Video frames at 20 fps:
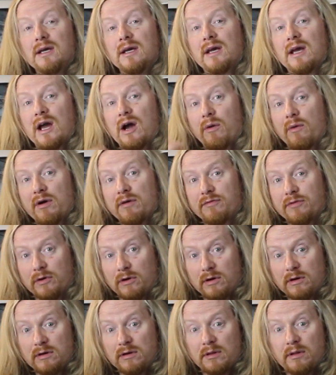
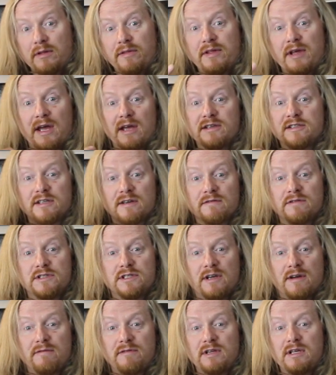However, the
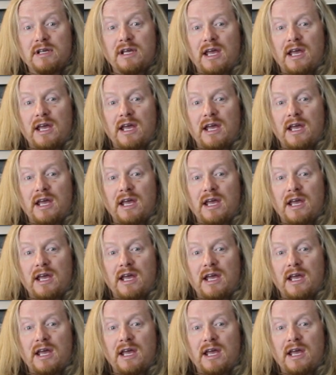A770